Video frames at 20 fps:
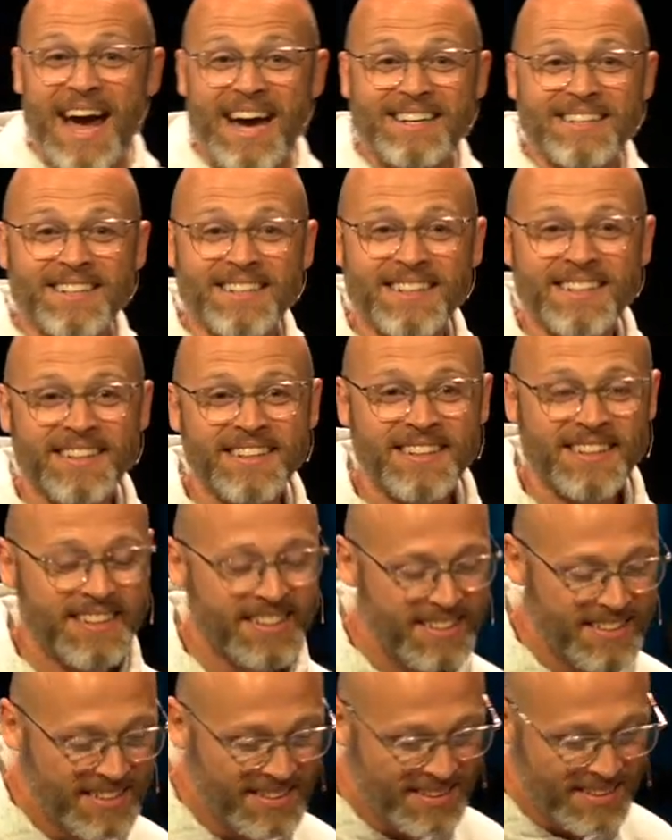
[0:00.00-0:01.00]
that.
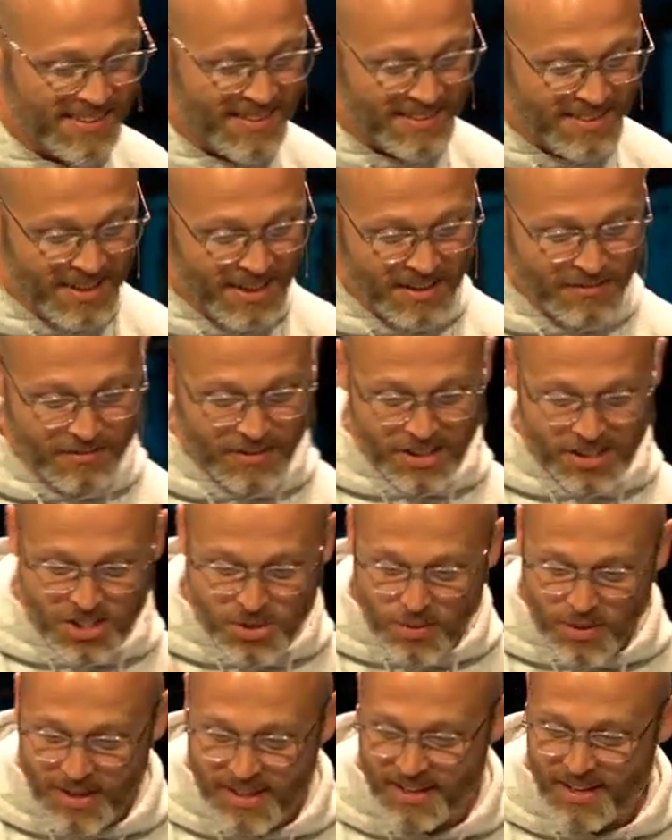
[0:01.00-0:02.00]
Look,
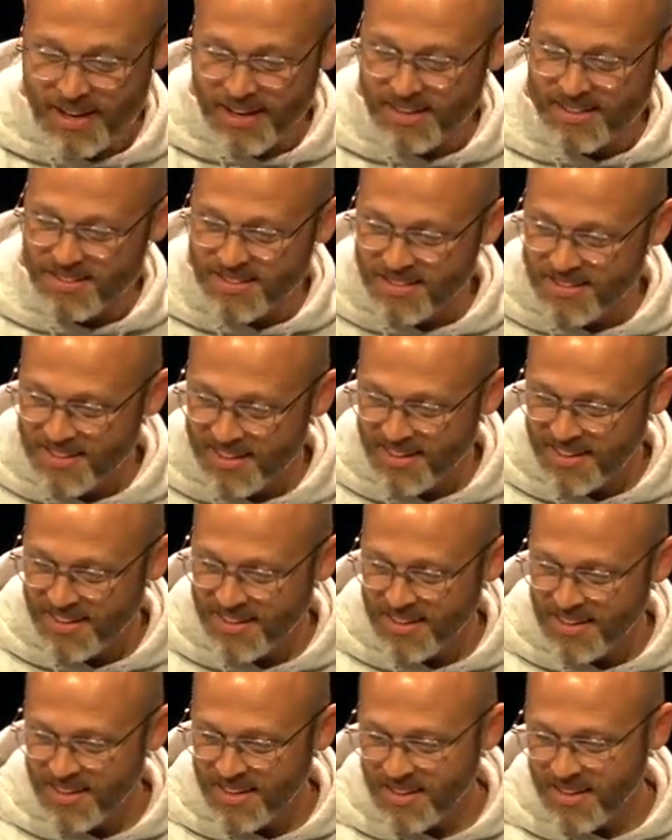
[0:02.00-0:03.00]
verse 28.
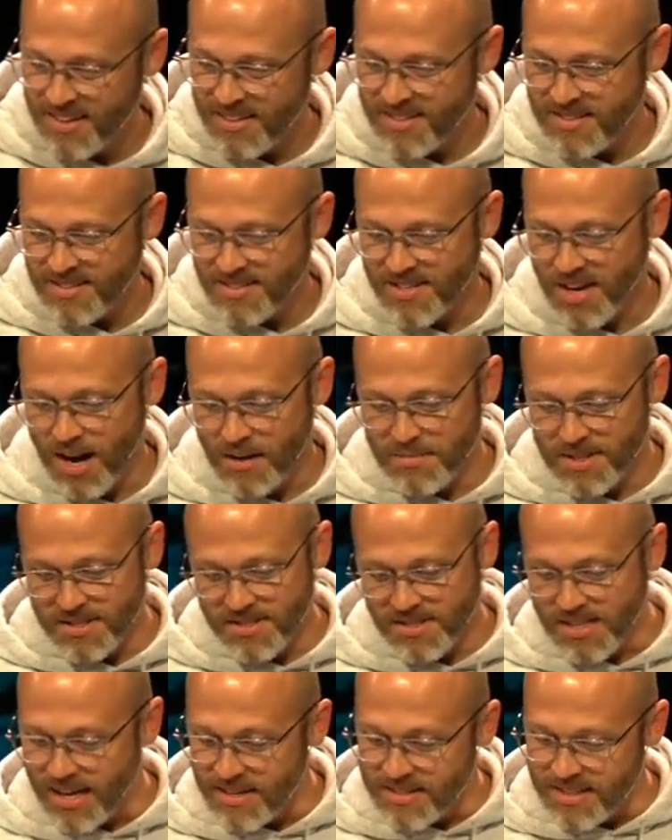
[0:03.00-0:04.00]

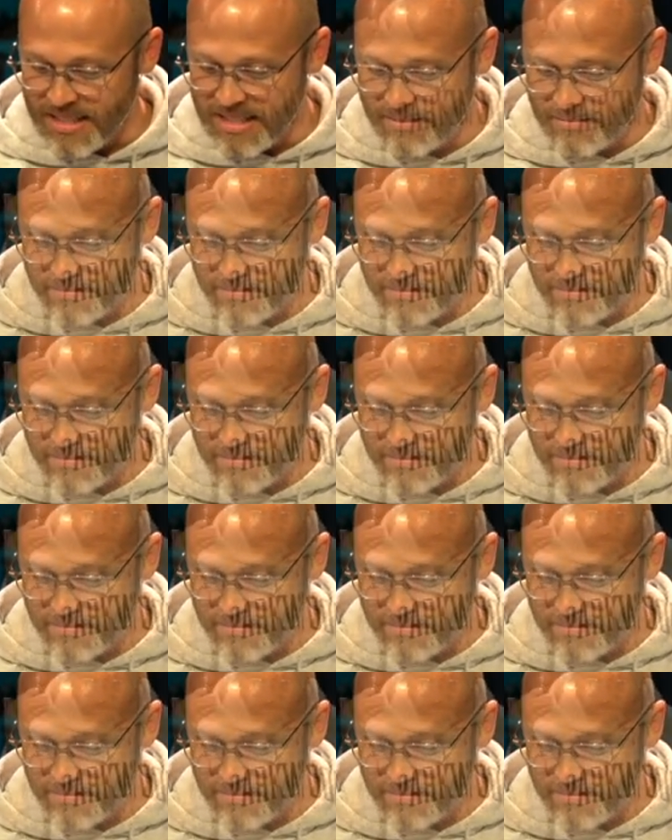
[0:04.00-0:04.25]
Thomas said to